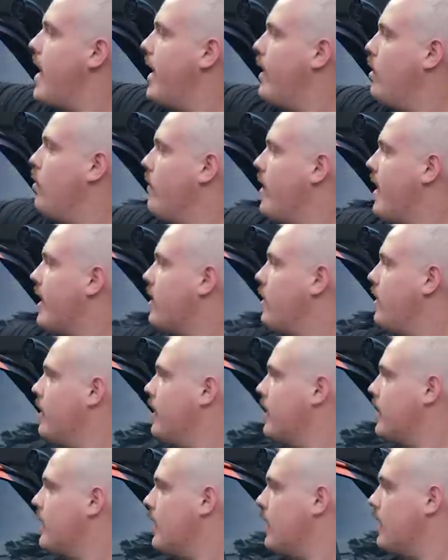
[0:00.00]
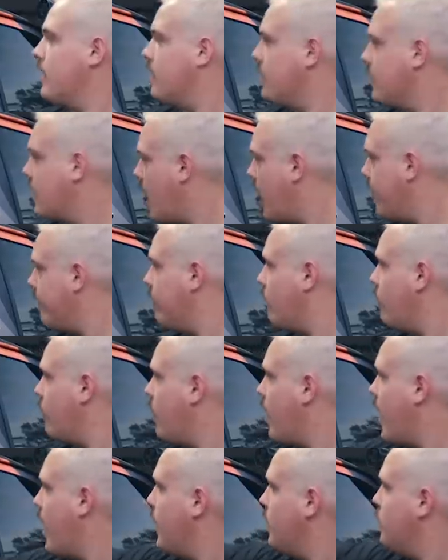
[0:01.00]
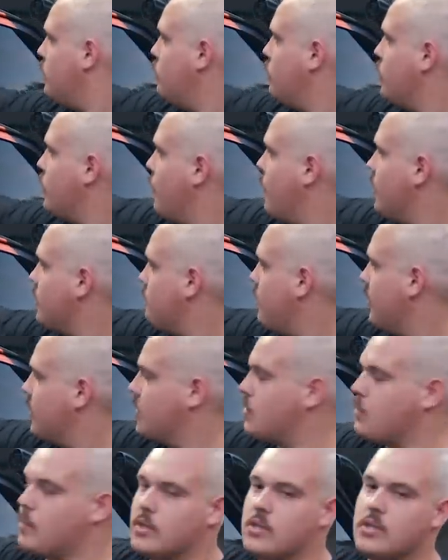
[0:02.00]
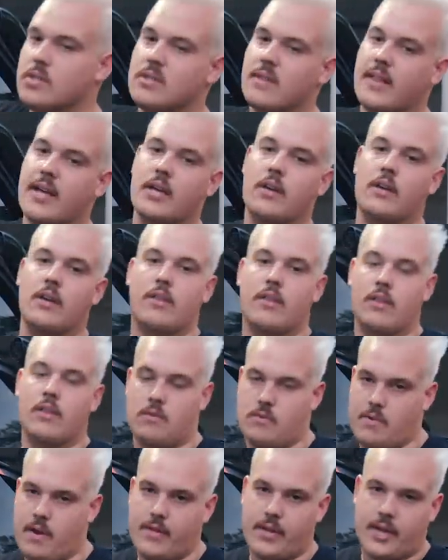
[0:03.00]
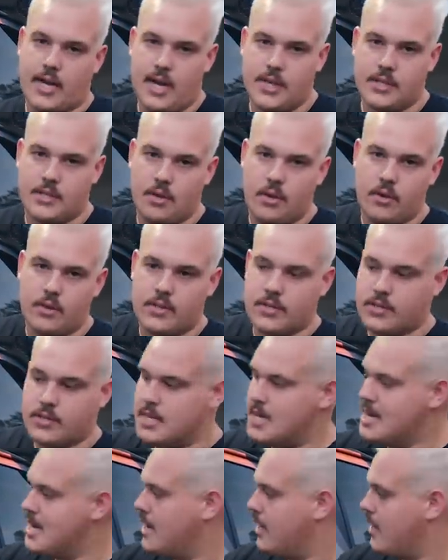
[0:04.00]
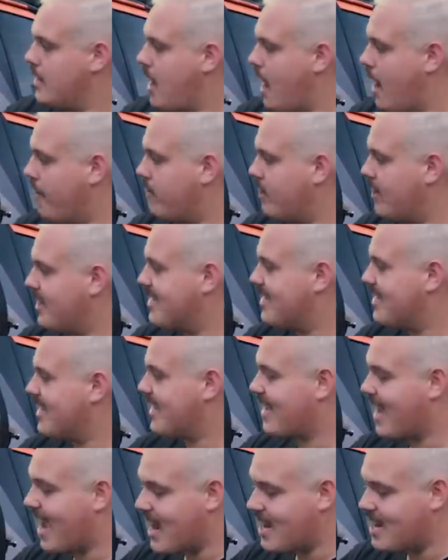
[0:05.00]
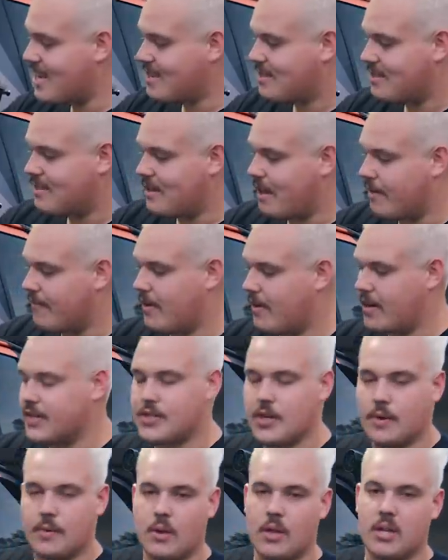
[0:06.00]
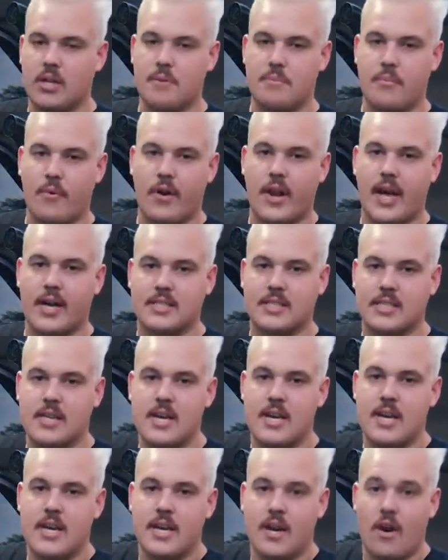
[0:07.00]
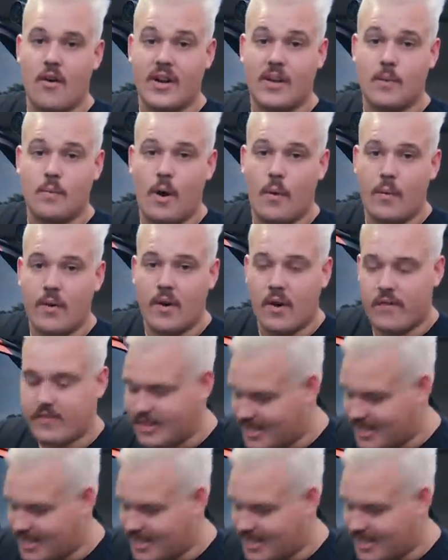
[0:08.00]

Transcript: and all that kind of gear, the Narva uh, USB switches and that kind of thing throughout the car too, because Narva is again, a very top quality product. I reckon while we're over